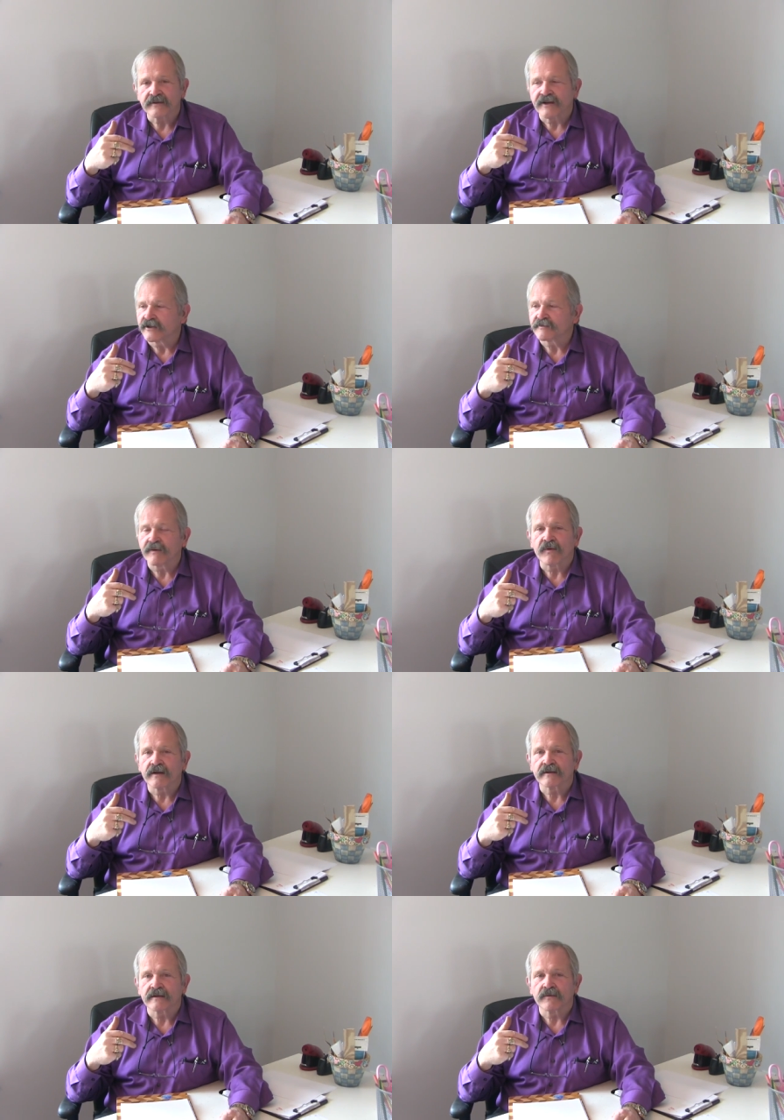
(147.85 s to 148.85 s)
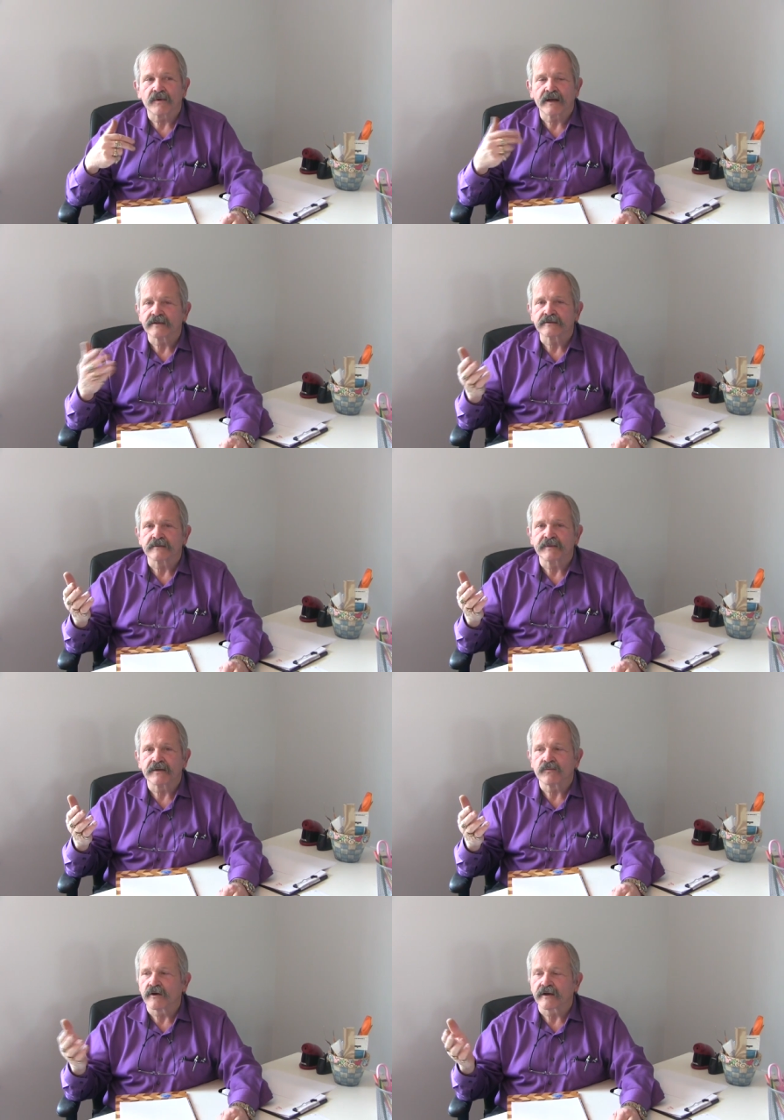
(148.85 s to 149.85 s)
tells me what I should
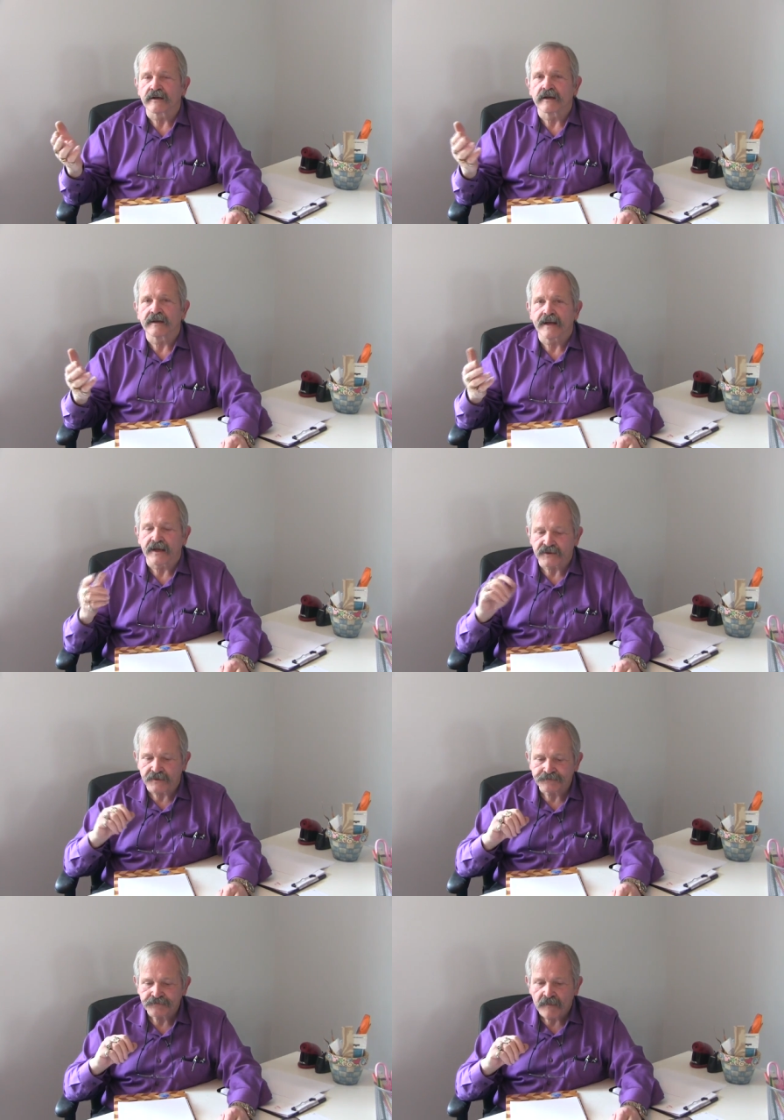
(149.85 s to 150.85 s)
be working on next.